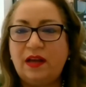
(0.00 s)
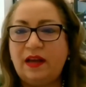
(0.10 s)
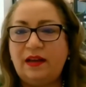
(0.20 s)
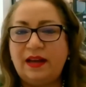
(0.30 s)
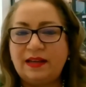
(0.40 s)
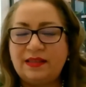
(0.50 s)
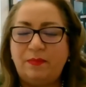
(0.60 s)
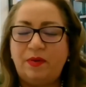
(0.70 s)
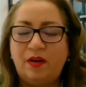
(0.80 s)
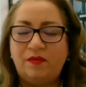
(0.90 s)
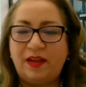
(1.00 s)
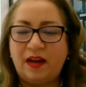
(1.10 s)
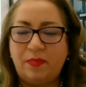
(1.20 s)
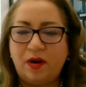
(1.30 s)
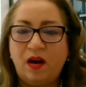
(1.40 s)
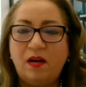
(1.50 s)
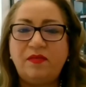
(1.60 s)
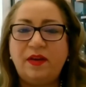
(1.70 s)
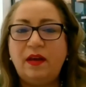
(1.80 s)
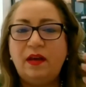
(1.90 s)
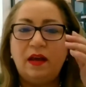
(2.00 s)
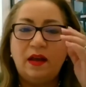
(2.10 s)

In the example of the cup of coffee,